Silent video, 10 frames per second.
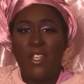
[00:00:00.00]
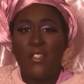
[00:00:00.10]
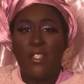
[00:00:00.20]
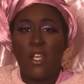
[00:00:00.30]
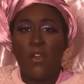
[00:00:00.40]

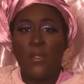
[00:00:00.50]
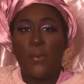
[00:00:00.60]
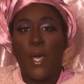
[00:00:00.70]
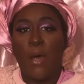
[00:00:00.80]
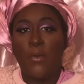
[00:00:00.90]
series
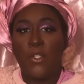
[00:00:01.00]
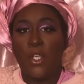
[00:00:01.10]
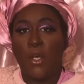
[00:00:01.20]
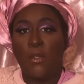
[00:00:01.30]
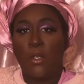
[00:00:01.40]
when I was
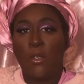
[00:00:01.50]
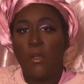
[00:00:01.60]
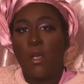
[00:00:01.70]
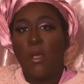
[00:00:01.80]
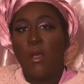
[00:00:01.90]
younger,
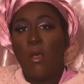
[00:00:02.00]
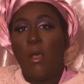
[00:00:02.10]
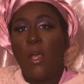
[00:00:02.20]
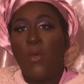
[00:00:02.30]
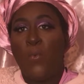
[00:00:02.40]

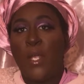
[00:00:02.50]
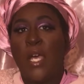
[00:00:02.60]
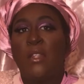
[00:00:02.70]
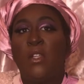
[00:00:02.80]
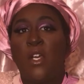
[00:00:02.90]
and when
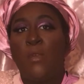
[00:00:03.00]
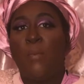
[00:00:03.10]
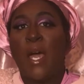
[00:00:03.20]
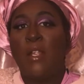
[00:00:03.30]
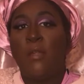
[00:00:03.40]
I thought
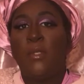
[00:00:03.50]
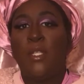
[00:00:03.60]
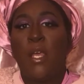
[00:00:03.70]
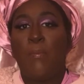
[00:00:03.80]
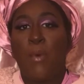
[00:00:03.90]
about it up to
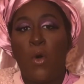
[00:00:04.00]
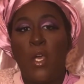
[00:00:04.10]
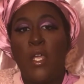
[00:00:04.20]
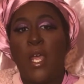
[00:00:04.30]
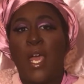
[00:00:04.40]
that
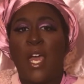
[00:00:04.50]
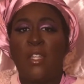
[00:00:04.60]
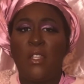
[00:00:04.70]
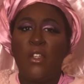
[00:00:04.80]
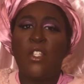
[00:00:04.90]
point, I
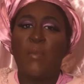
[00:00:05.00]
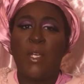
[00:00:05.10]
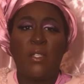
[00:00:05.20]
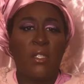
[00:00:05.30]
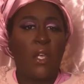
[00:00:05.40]
thought to
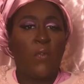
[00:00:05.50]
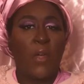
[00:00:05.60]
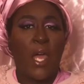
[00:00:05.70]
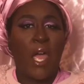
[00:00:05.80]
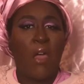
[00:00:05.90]
myself,
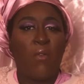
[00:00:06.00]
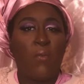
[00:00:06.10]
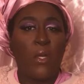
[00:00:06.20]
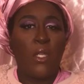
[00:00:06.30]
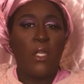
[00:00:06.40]
I
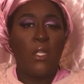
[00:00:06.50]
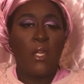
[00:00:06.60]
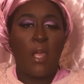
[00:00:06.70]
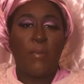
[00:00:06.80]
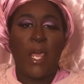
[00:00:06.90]
really
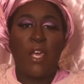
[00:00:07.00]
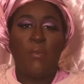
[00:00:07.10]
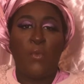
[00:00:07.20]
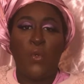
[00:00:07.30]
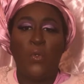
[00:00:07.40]
am not in
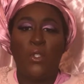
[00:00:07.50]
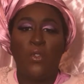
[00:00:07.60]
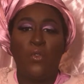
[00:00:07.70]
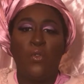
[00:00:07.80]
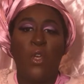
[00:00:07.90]
the mood
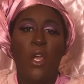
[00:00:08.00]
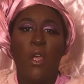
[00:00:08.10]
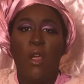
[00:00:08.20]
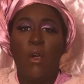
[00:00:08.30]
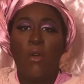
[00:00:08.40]
to
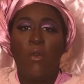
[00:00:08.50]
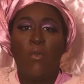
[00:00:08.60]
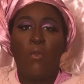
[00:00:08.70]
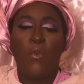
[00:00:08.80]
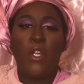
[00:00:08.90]

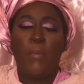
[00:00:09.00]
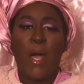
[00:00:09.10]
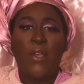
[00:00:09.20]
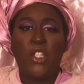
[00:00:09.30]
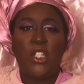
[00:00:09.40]
read
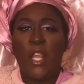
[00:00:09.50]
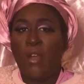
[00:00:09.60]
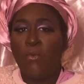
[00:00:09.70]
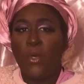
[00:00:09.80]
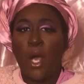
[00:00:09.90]
about
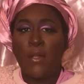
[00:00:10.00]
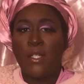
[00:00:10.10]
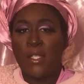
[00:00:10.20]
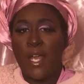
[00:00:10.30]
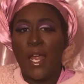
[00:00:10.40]
slavery all the
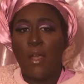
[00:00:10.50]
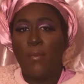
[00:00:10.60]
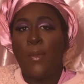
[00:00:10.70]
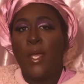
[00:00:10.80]
time.